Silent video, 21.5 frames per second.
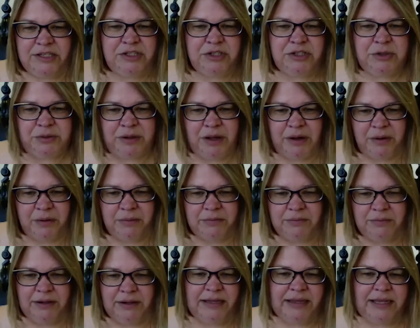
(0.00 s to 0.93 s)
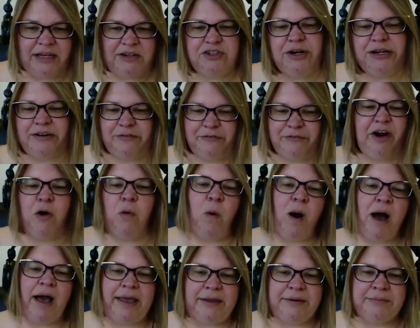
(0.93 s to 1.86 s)
too low and they're trying to figure out
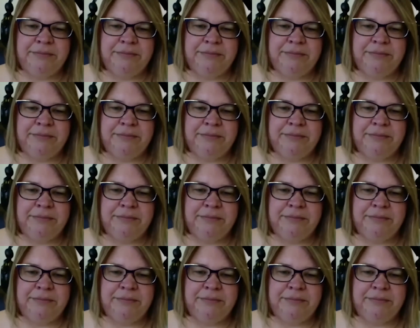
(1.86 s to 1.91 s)
why.